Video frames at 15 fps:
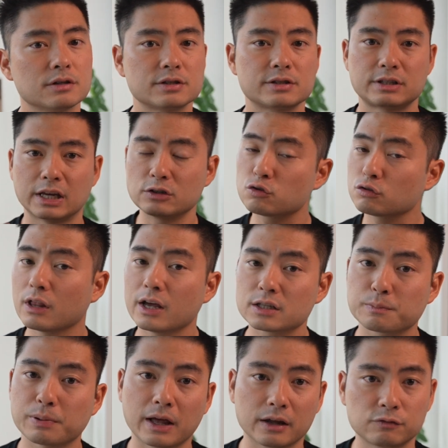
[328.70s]

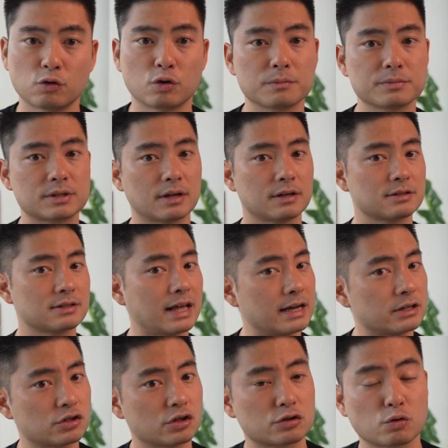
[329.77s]
centralized platforms
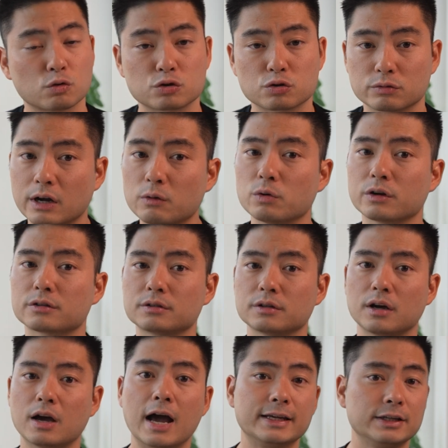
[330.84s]
/ social networks,
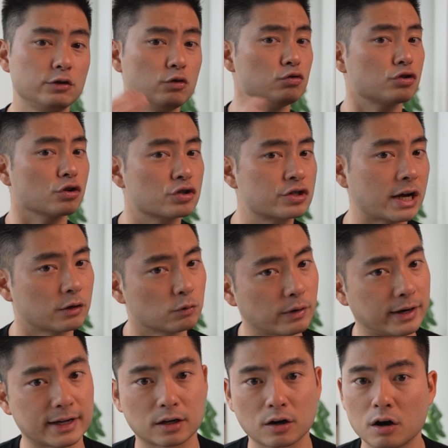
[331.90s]

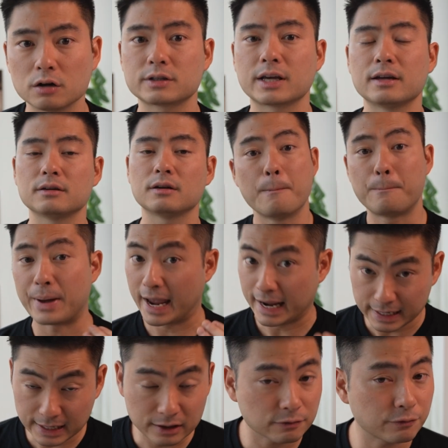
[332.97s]
user-generated content,
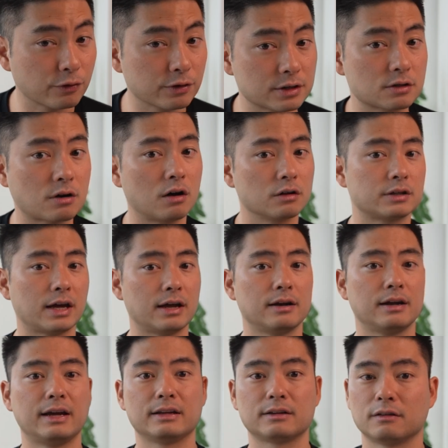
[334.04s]
paying for this content
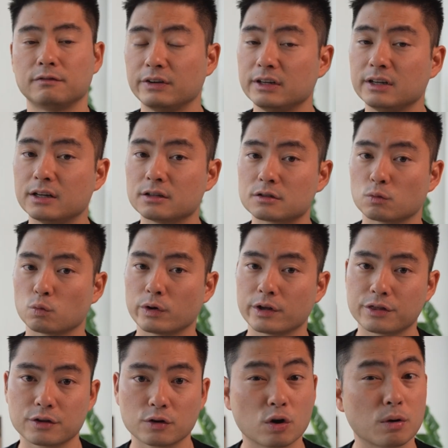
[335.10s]
and convenience
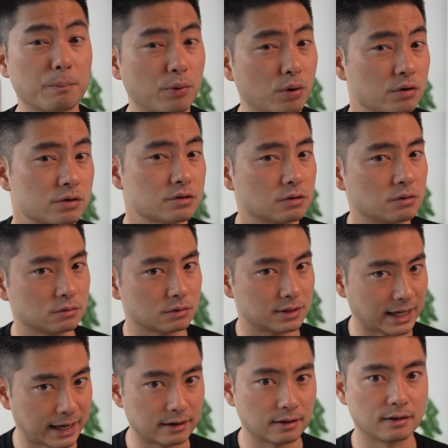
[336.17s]
with your personal
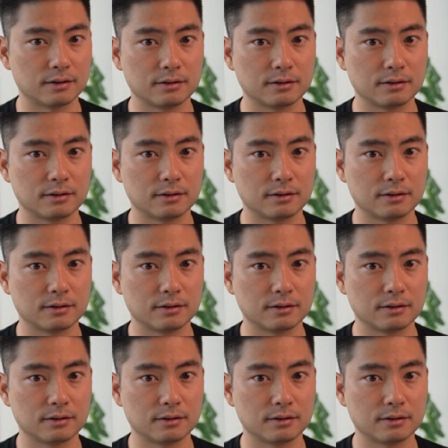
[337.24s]
data.